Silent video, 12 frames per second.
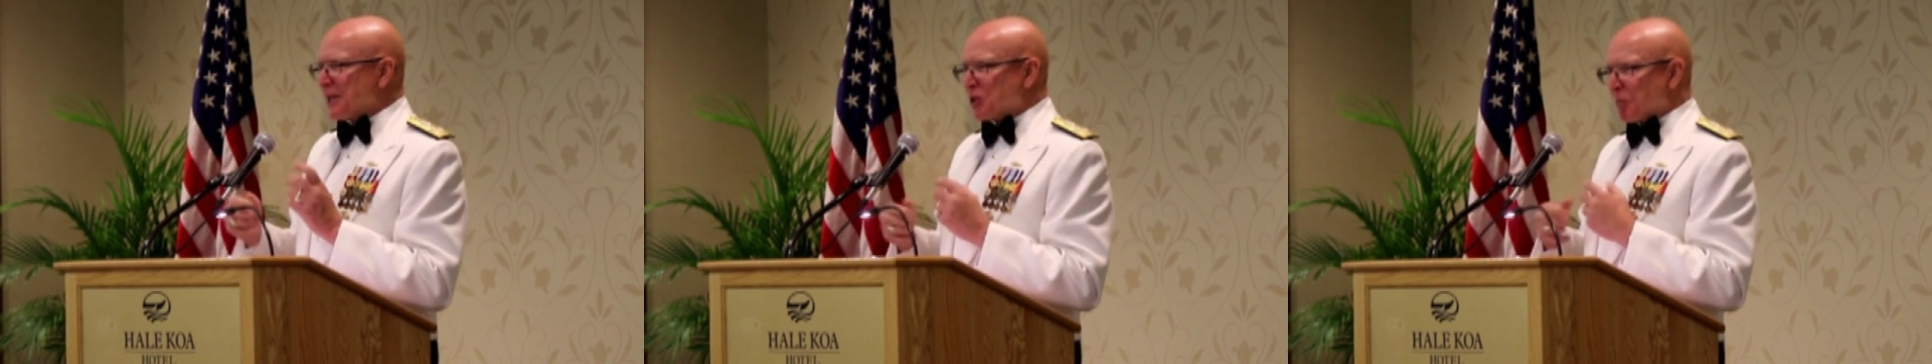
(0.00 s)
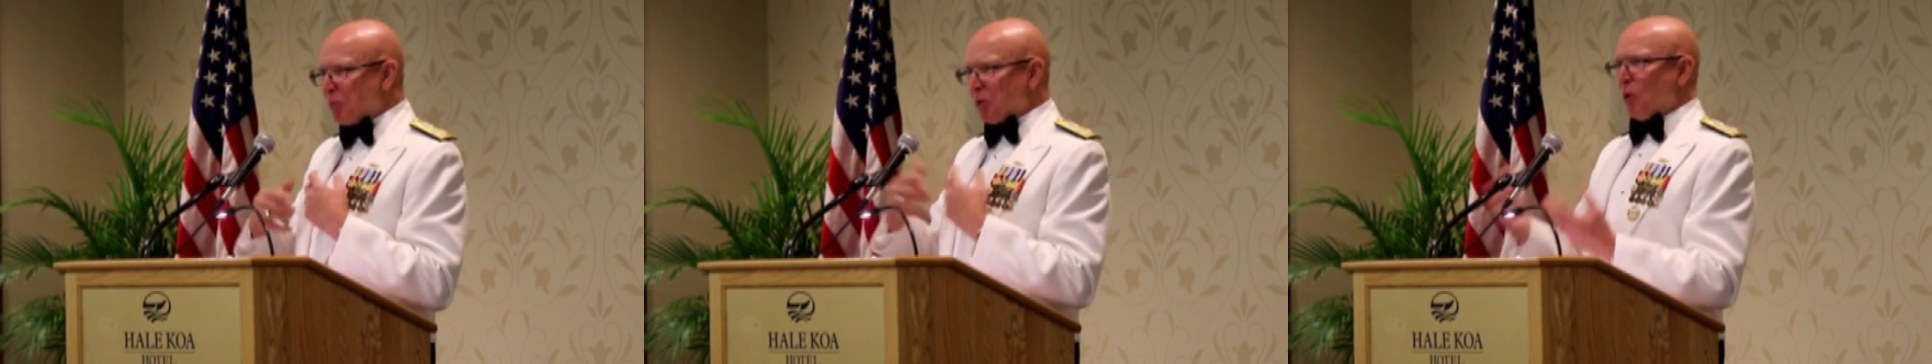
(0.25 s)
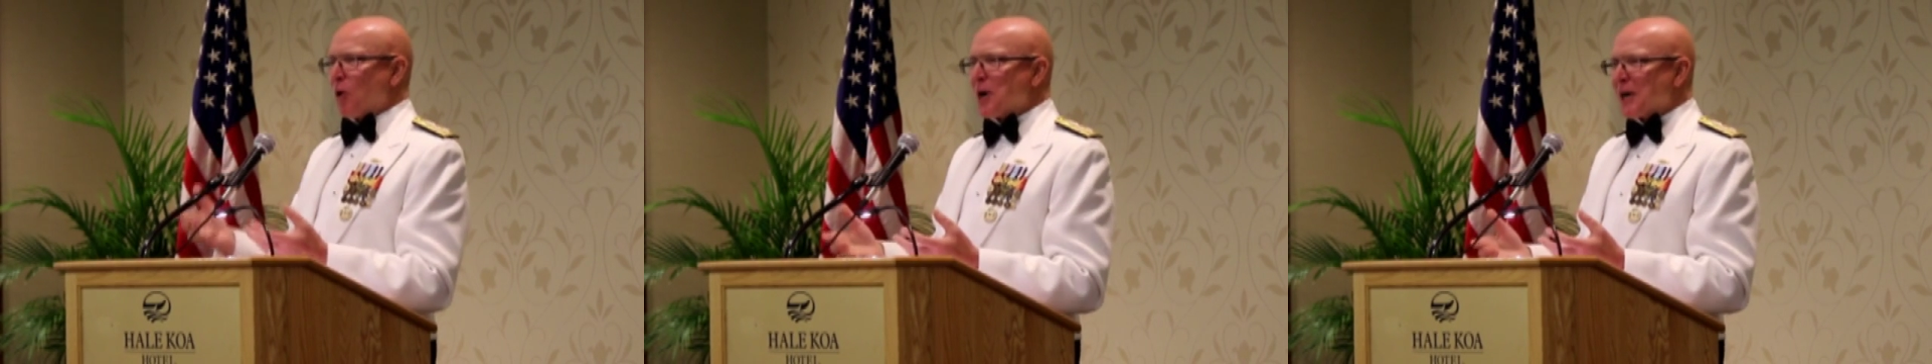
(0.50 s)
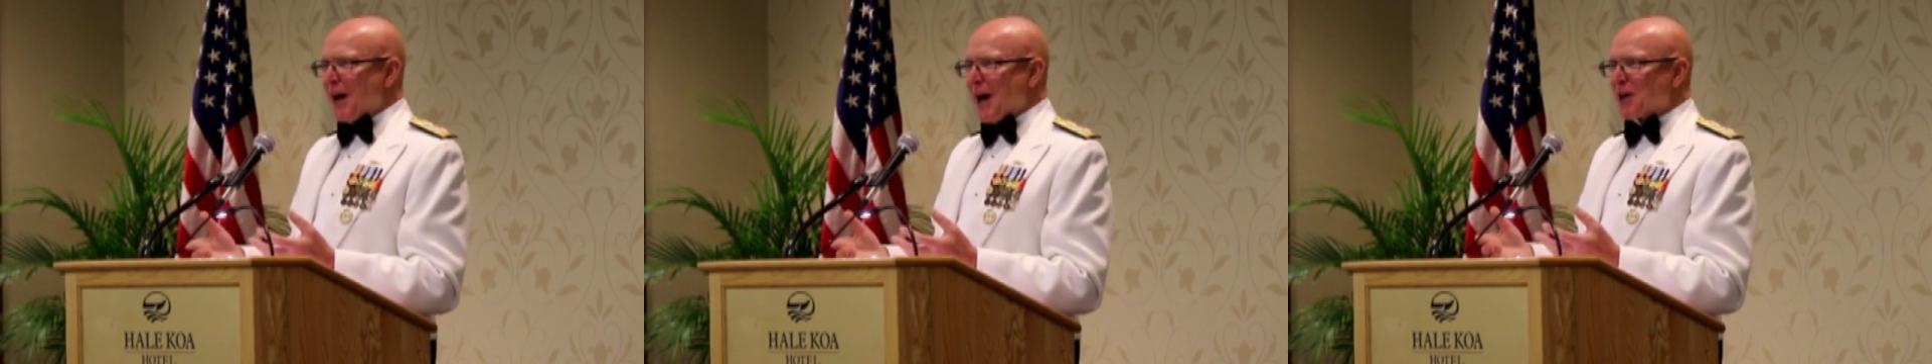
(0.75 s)

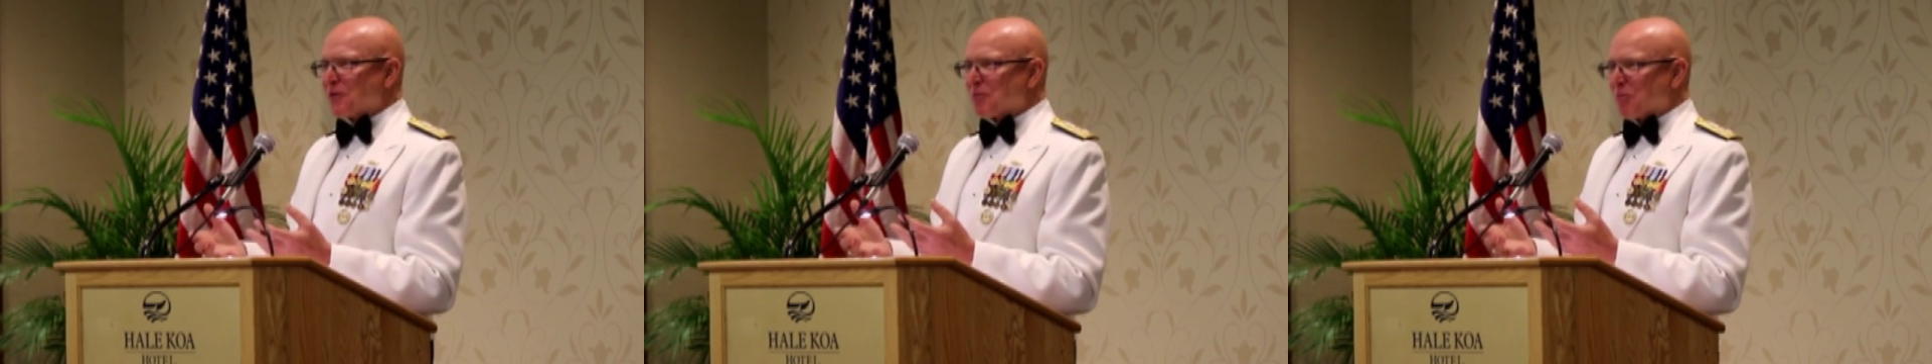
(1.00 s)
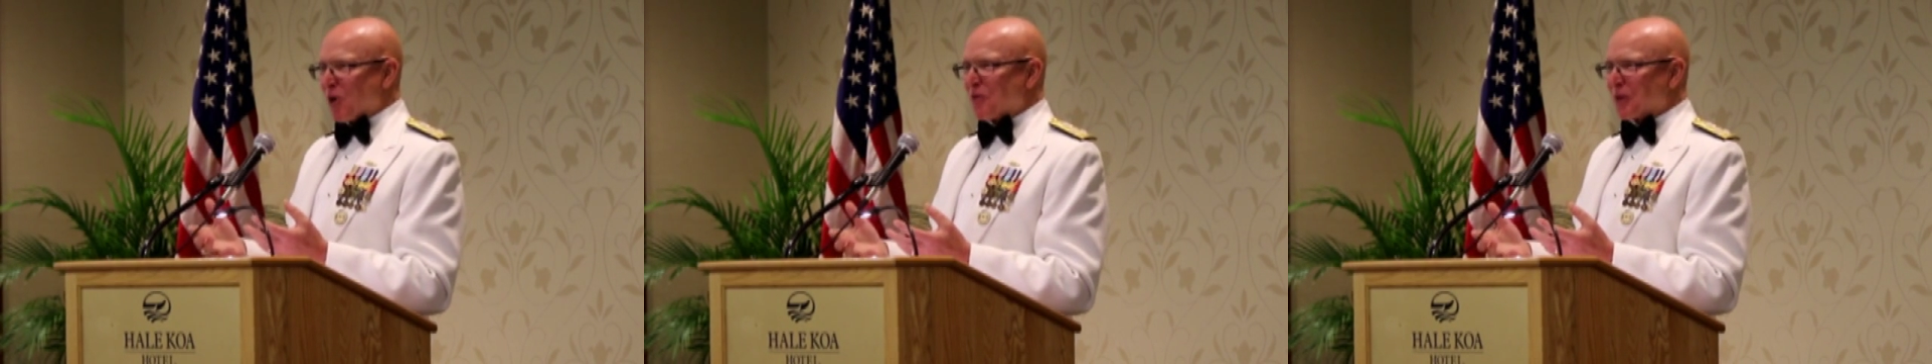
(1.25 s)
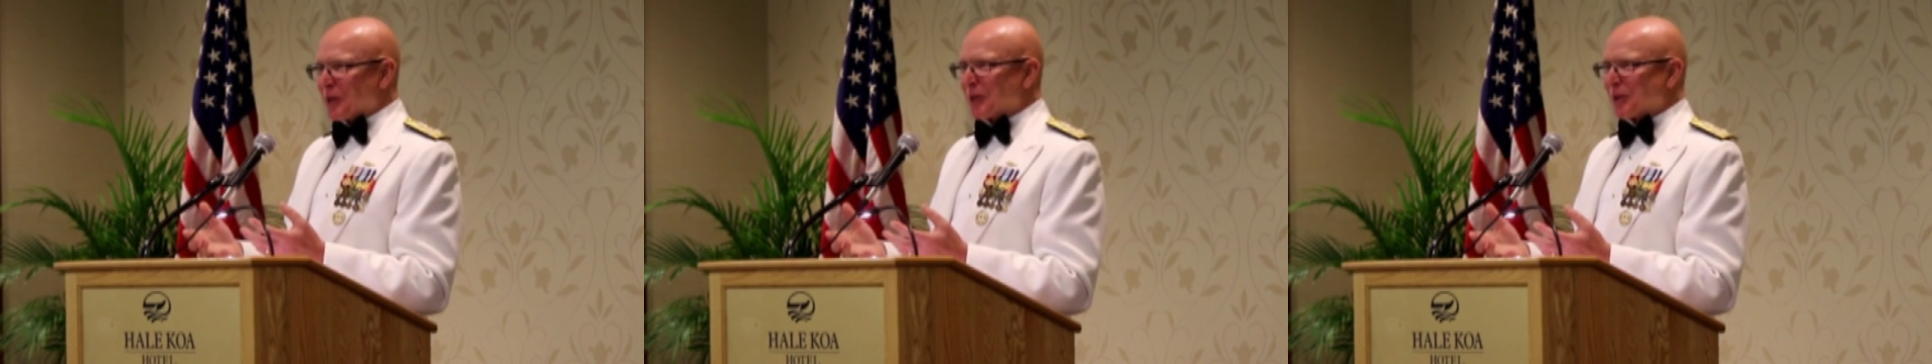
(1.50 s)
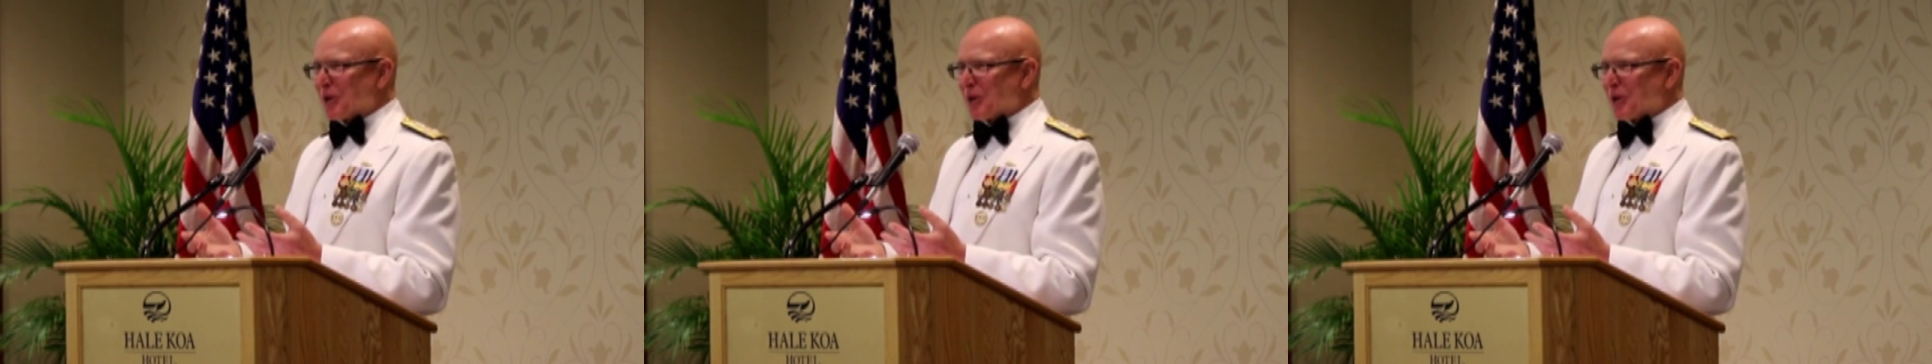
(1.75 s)
Deployed out of perfectly